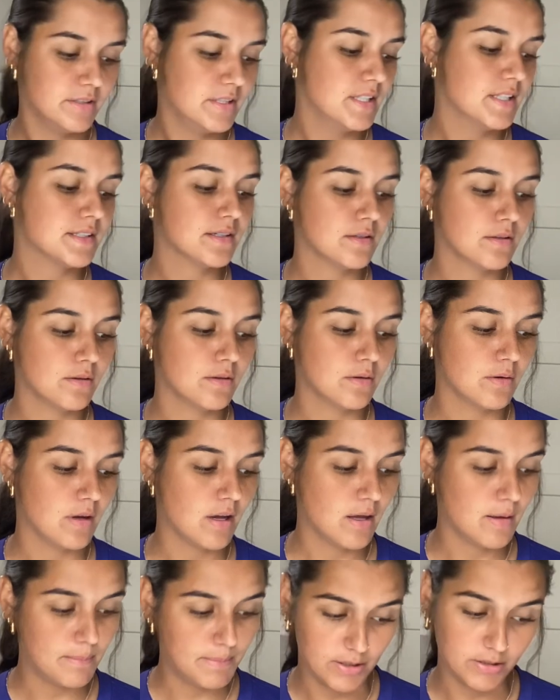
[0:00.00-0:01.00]
to
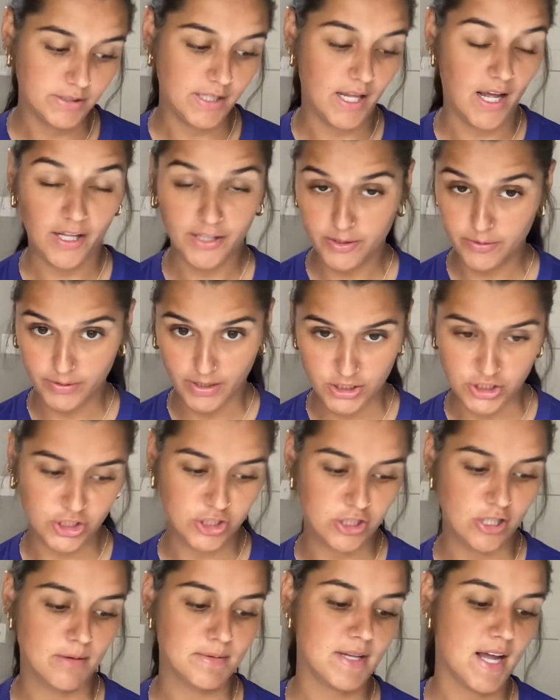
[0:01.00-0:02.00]
build healthy relationships.